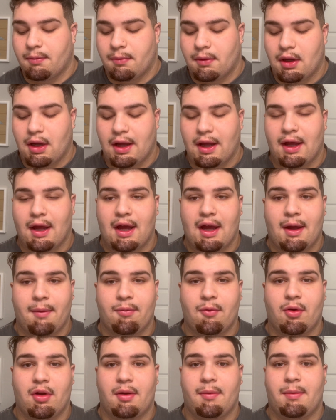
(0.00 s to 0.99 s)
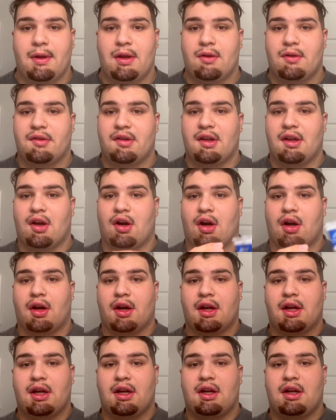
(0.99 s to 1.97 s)
I am going to be using
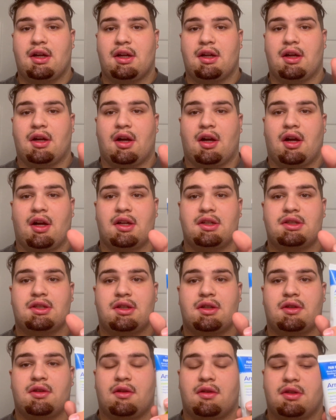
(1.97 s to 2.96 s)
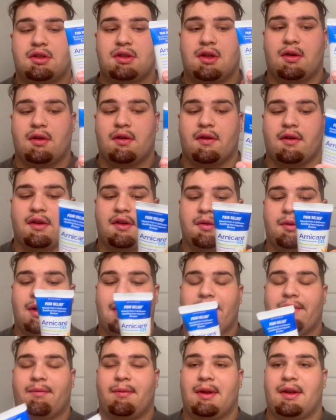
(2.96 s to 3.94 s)
Arnica also, so that's what
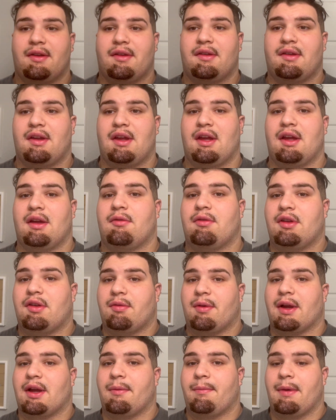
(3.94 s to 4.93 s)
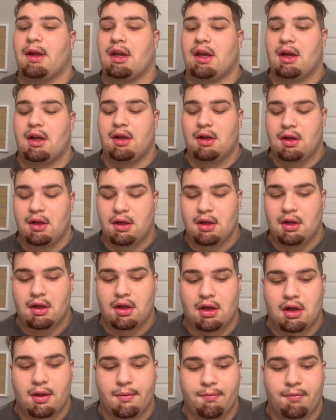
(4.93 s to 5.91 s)
I've been seeing what's recommended.
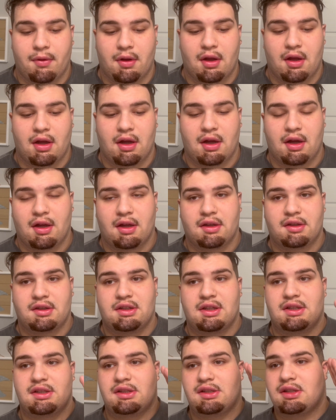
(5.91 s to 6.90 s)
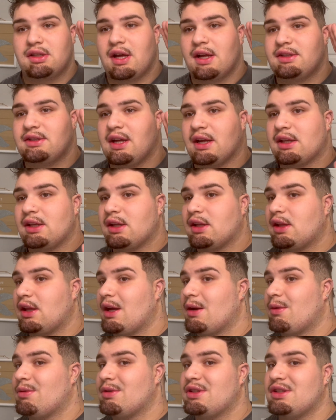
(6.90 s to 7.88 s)
Since
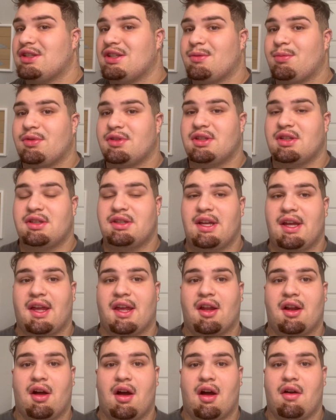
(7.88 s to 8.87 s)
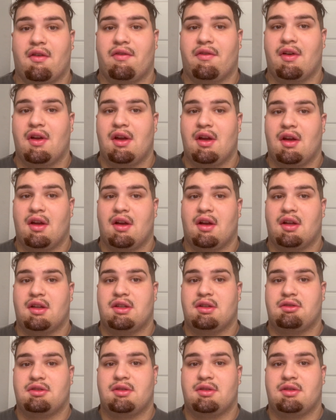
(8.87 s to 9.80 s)
I wasn't supposed to take it off until